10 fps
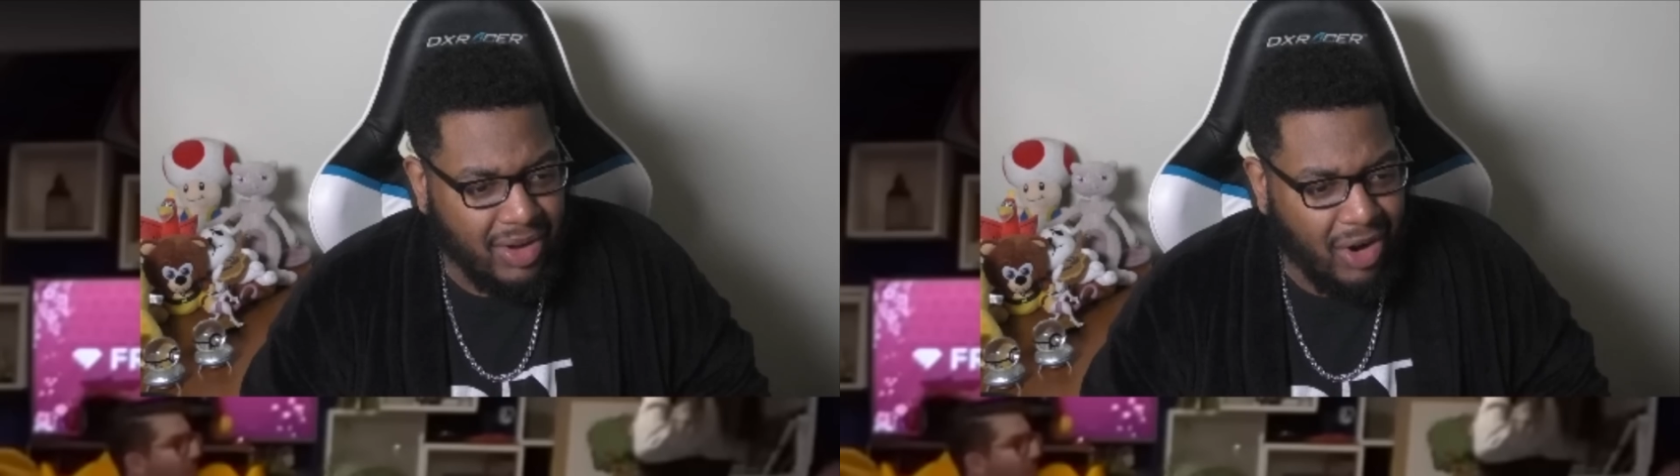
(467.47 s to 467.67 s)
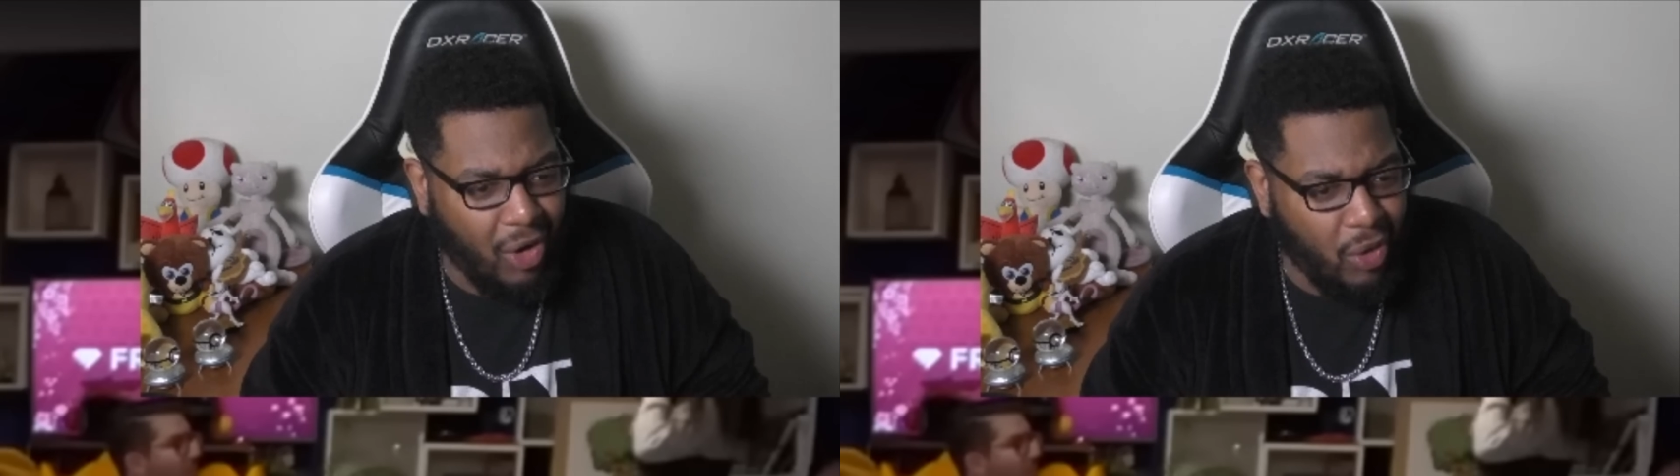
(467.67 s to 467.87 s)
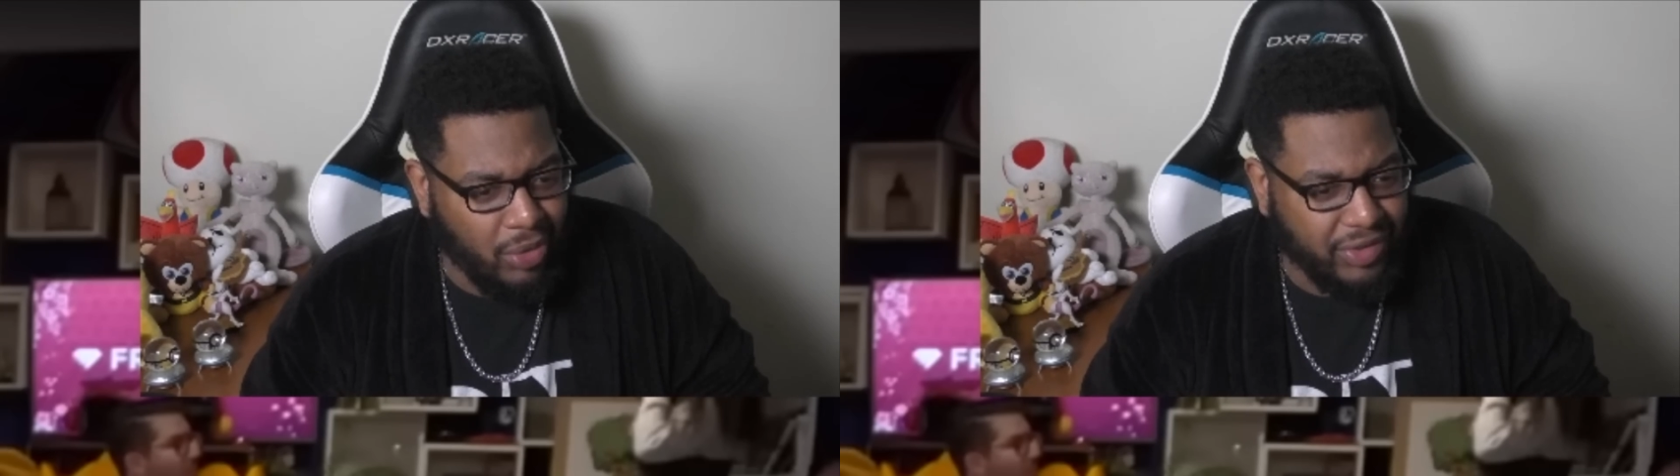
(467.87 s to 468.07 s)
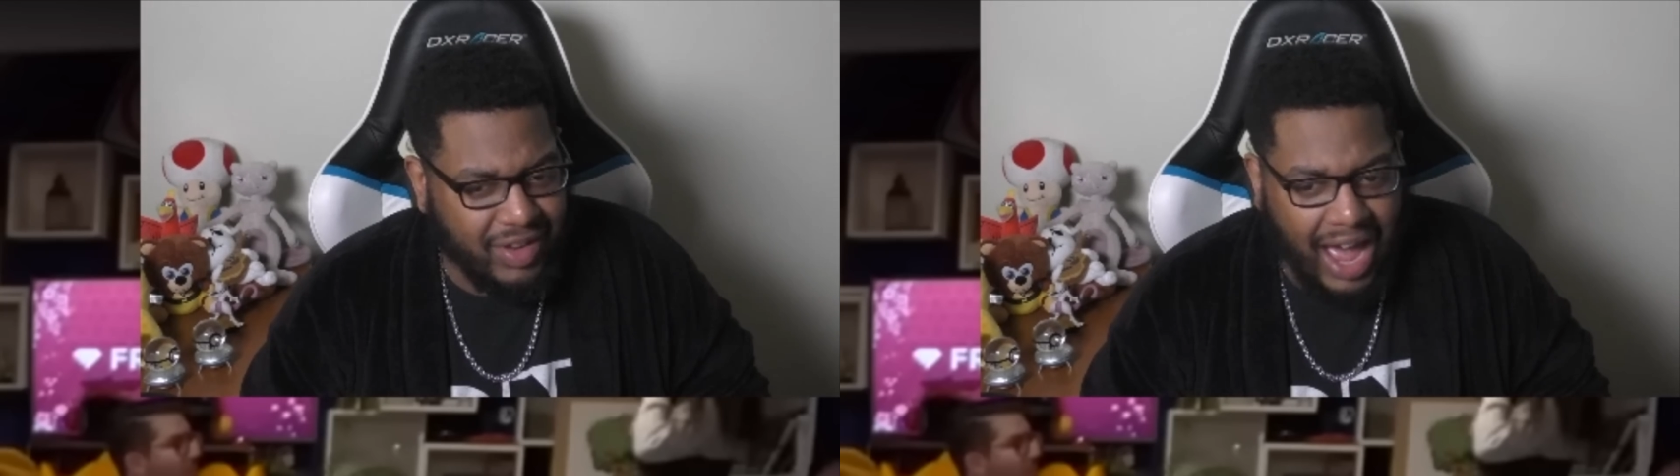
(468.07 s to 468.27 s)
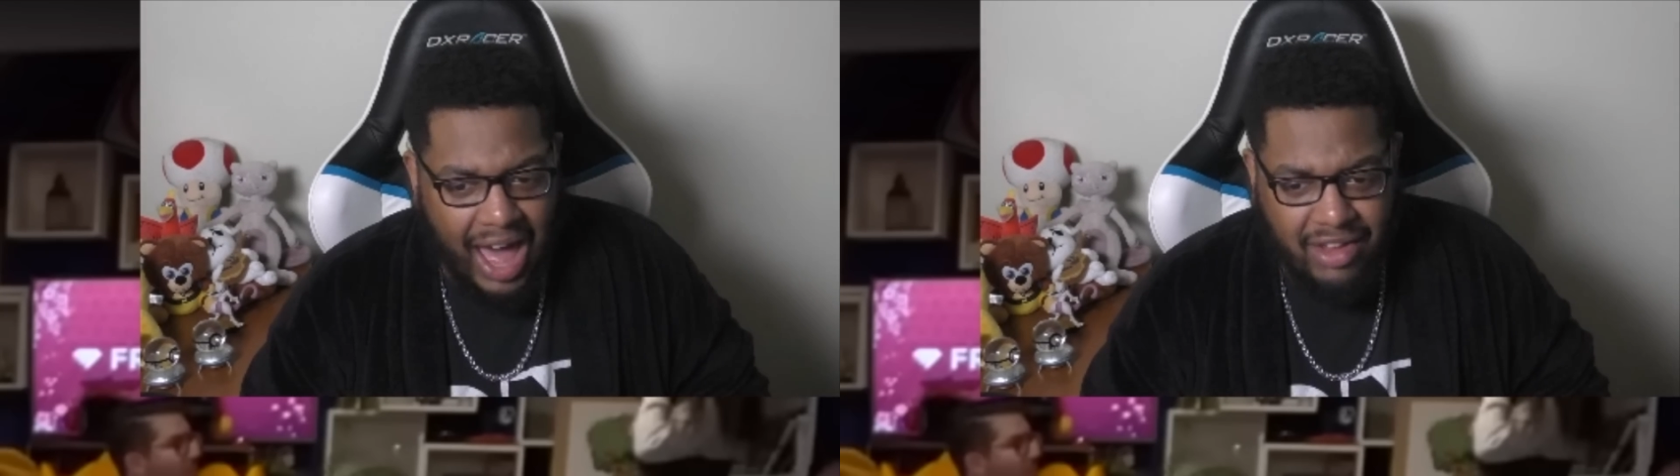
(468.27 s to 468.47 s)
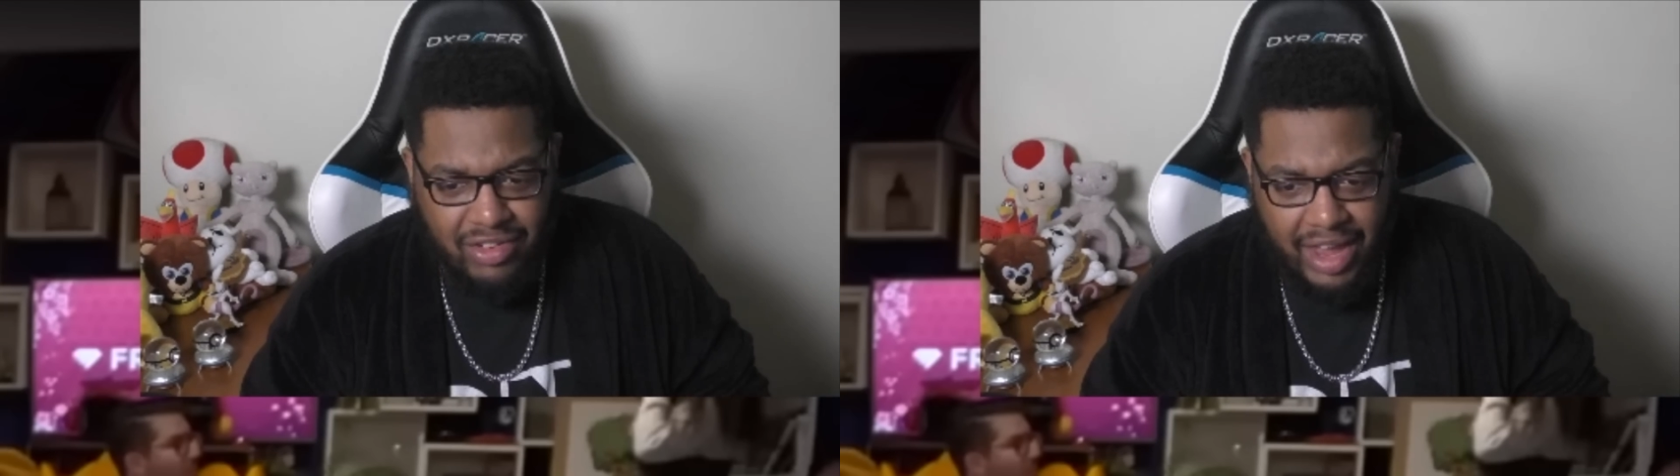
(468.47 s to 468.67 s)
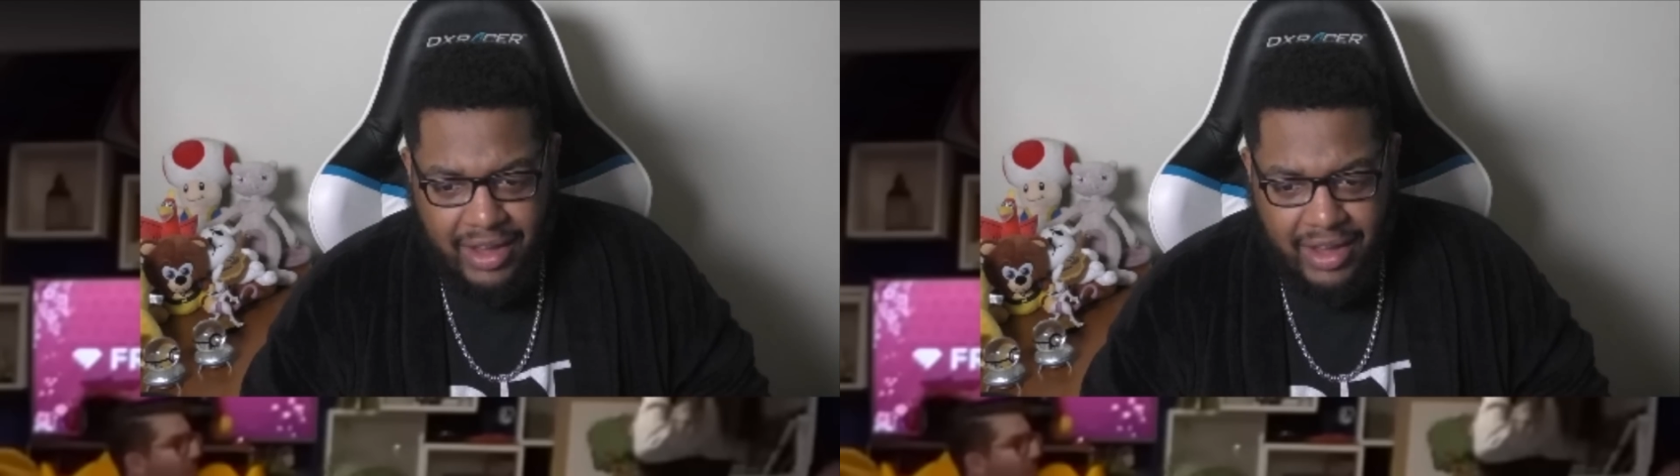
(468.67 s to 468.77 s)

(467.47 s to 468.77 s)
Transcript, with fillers: Old Skyjay.